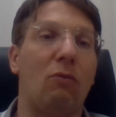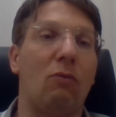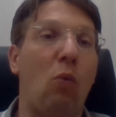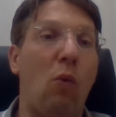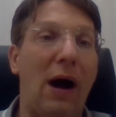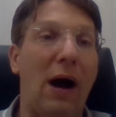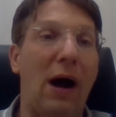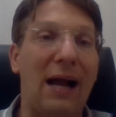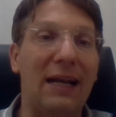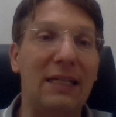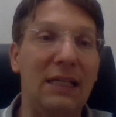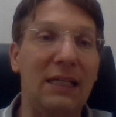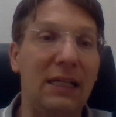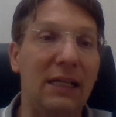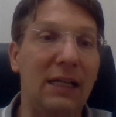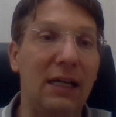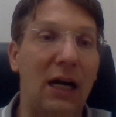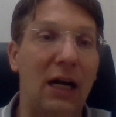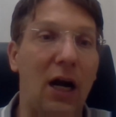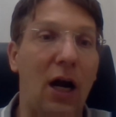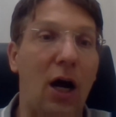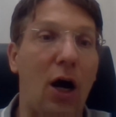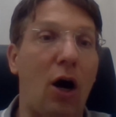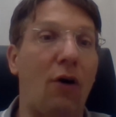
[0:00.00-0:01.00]
1
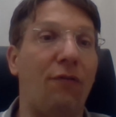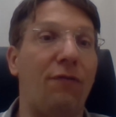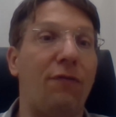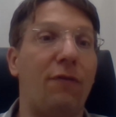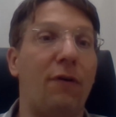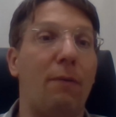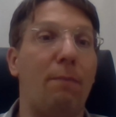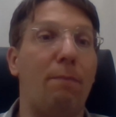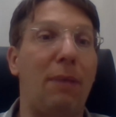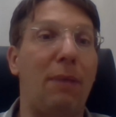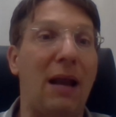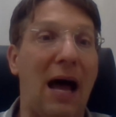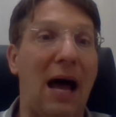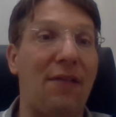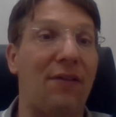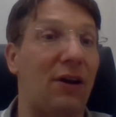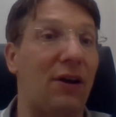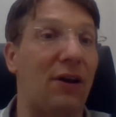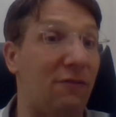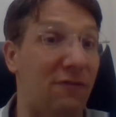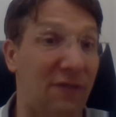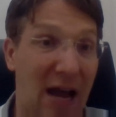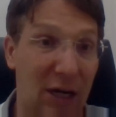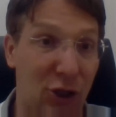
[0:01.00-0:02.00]
year of a bladder
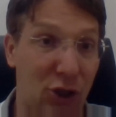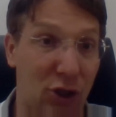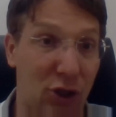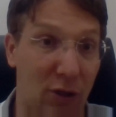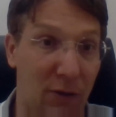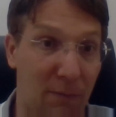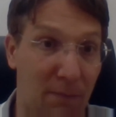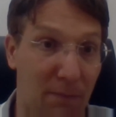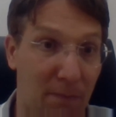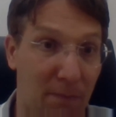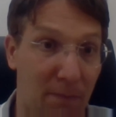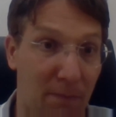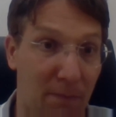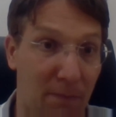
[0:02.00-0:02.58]
infection